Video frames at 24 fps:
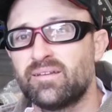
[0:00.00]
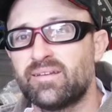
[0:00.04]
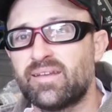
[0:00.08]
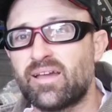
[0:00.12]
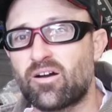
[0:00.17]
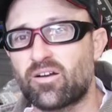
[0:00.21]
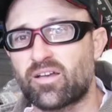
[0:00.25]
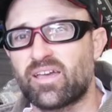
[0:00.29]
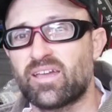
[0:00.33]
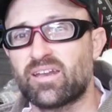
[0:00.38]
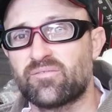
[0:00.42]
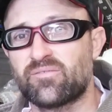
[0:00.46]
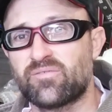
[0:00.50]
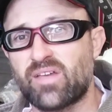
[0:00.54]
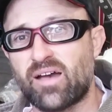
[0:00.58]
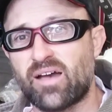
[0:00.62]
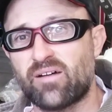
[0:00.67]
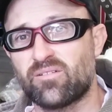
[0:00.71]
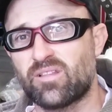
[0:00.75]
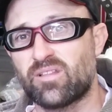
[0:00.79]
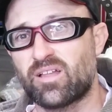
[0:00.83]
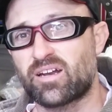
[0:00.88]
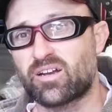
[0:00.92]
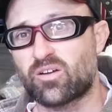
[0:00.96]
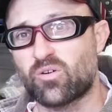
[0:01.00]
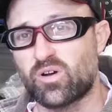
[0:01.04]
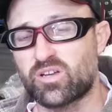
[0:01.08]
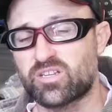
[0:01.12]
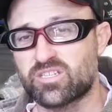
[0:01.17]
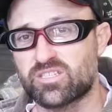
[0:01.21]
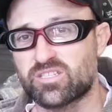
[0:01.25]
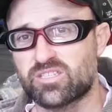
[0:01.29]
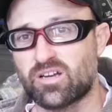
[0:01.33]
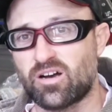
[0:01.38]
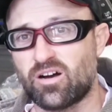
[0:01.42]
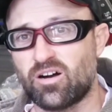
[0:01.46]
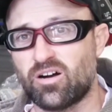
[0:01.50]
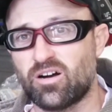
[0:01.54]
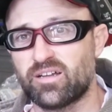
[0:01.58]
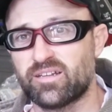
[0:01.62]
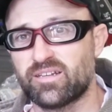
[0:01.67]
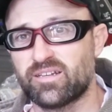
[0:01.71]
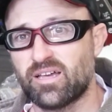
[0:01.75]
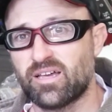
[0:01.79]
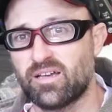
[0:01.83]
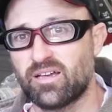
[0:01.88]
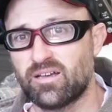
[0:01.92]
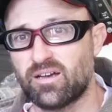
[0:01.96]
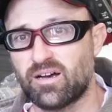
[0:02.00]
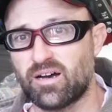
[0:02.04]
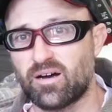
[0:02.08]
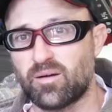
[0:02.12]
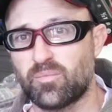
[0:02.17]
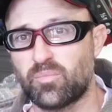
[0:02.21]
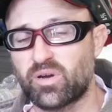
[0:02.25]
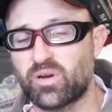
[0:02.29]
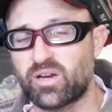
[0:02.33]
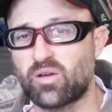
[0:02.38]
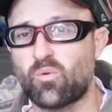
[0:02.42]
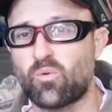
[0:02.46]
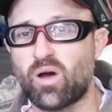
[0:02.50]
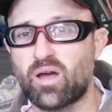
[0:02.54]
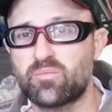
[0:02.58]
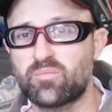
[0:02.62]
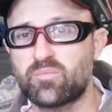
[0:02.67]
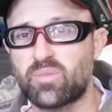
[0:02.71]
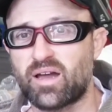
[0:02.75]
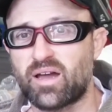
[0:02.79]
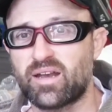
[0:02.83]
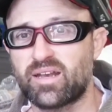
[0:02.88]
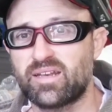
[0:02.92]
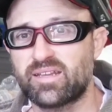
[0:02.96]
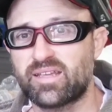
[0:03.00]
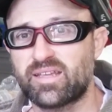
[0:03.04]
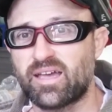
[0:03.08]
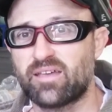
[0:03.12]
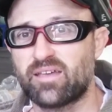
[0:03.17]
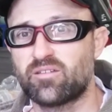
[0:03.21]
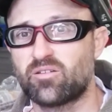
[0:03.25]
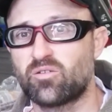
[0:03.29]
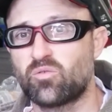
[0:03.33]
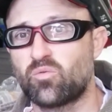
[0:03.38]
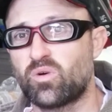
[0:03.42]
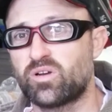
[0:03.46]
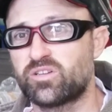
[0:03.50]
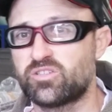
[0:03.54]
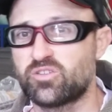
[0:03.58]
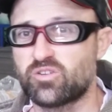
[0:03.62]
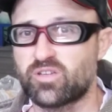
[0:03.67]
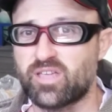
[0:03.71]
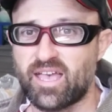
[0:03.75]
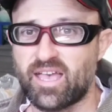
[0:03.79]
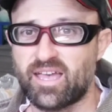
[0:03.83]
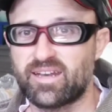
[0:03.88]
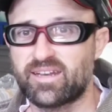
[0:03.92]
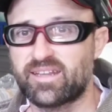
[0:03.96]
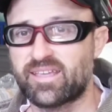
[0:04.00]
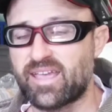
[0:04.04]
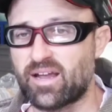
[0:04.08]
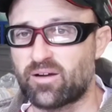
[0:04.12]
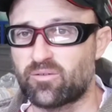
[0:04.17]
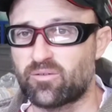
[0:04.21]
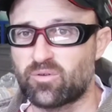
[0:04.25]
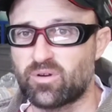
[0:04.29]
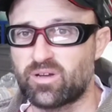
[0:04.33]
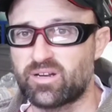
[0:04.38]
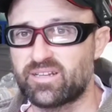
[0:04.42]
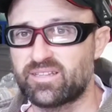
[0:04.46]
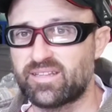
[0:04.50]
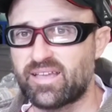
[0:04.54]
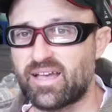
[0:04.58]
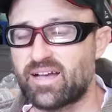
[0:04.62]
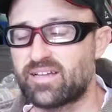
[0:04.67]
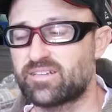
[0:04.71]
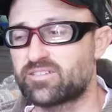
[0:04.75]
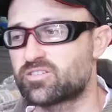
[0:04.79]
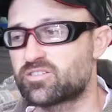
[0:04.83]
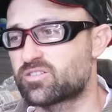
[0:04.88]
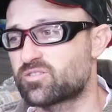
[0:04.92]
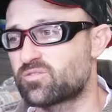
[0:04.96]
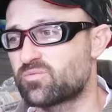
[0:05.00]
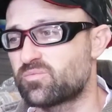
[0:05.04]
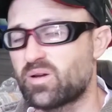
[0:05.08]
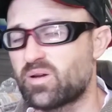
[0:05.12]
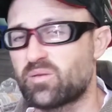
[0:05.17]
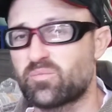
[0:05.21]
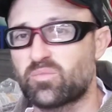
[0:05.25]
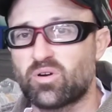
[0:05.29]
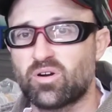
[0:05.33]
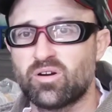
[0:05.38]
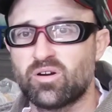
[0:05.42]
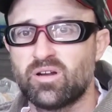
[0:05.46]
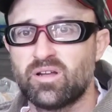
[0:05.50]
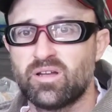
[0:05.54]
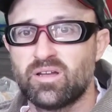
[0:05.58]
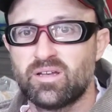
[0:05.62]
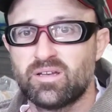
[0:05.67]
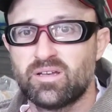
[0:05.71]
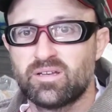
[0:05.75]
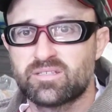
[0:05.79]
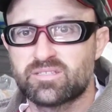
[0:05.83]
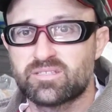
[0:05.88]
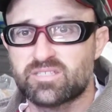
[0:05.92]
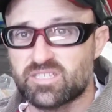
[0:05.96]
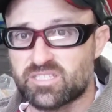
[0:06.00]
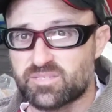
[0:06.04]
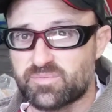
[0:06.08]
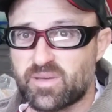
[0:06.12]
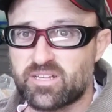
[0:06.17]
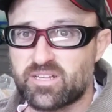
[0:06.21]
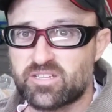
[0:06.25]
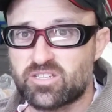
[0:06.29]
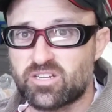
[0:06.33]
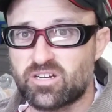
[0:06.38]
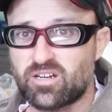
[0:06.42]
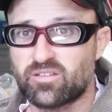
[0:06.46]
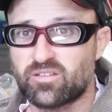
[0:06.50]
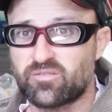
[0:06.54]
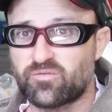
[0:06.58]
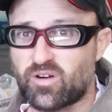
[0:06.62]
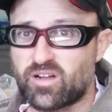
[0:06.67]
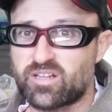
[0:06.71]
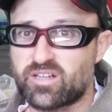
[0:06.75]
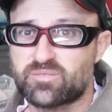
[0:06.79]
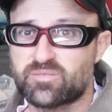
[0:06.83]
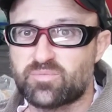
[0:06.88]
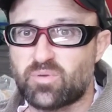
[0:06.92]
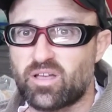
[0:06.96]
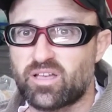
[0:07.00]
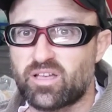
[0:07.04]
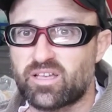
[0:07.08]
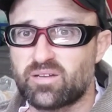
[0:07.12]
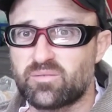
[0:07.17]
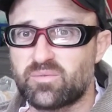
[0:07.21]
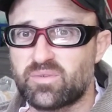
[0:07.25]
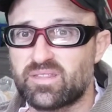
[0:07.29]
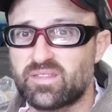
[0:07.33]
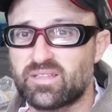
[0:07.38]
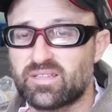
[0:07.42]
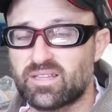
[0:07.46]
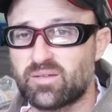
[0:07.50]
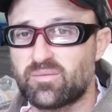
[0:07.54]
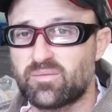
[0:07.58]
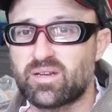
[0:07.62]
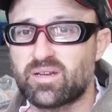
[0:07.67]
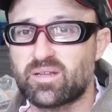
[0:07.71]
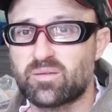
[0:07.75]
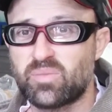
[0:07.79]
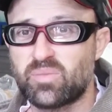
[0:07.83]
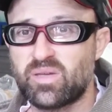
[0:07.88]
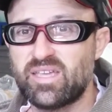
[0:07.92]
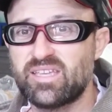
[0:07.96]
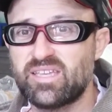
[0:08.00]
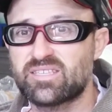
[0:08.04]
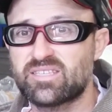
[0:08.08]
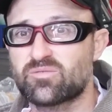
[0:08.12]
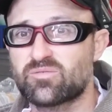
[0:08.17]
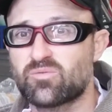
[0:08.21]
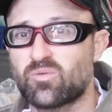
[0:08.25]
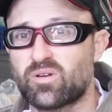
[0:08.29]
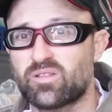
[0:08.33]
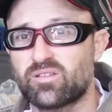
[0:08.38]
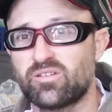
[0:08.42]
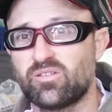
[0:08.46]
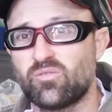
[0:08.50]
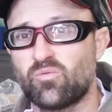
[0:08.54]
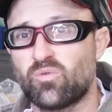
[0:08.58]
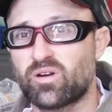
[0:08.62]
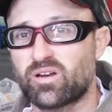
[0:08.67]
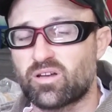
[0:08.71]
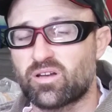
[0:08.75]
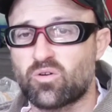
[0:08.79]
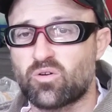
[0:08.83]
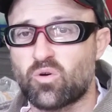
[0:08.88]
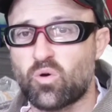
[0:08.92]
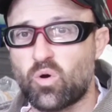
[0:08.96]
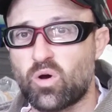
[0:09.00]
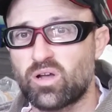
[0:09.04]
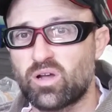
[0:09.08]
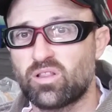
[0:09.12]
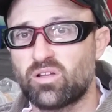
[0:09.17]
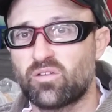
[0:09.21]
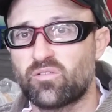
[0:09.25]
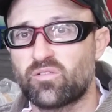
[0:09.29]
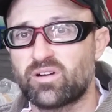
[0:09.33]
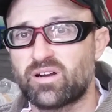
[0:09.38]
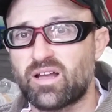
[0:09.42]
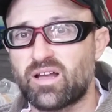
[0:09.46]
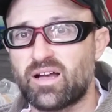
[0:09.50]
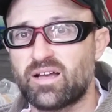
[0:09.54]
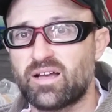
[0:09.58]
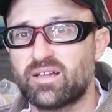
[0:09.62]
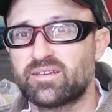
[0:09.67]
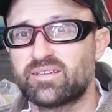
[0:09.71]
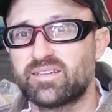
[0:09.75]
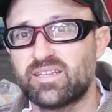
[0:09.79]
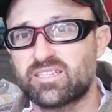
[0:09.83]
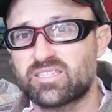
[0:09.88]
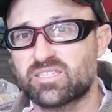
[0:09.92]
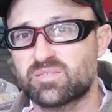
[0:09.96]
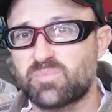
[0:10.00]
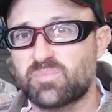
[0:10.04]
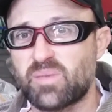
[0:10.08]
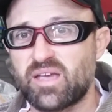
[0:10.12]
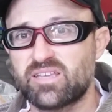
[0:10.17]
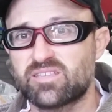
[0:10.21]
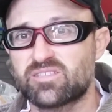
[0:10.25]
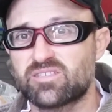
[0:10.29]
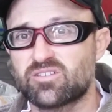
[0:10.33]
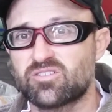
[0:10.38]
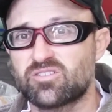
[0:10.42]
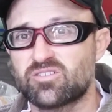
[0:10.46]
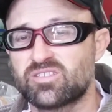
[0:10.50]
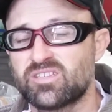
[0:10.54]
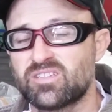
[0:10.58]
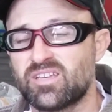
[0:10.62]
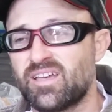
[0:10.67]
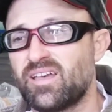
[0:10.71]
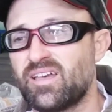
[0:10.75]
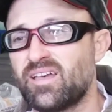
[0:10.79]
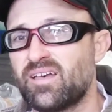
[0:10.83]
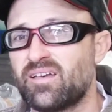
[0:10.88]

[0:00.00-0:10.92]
Now again, if you have a lot of questions on putting a wide body together and what you can and can't run in that, just remember suspension on the front is probably going to be the limiting piece, whether you want to go coilover or not, need spacers.